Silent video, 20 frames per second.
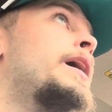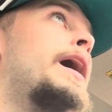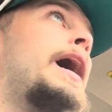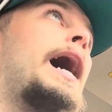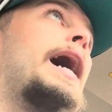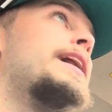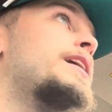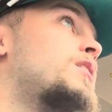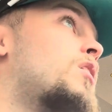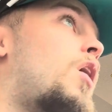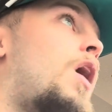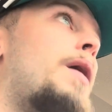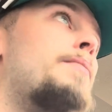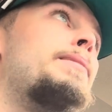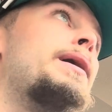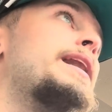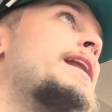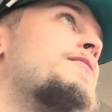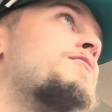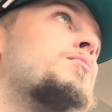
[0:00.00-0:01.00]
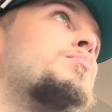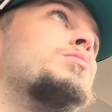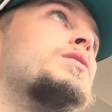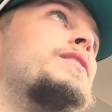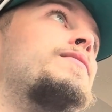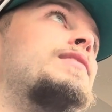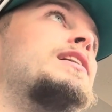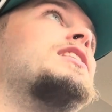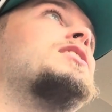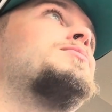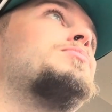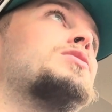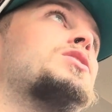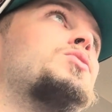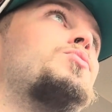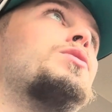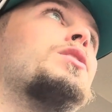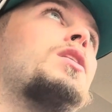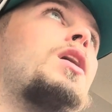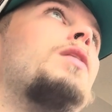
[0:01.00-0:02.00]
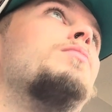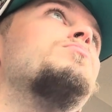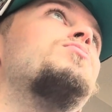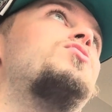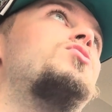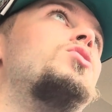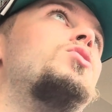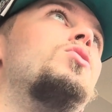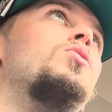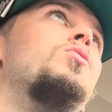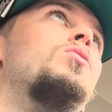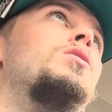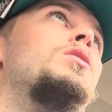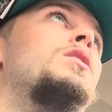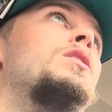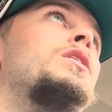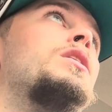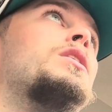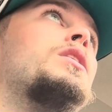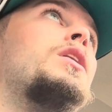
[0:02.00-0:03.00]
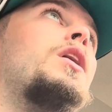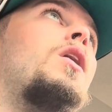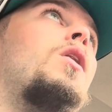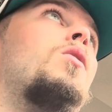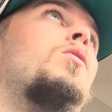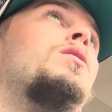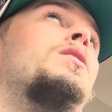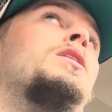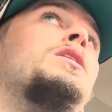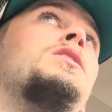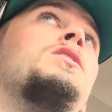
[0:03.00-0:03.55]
And you know, I may never believe it, especially when it comes to you know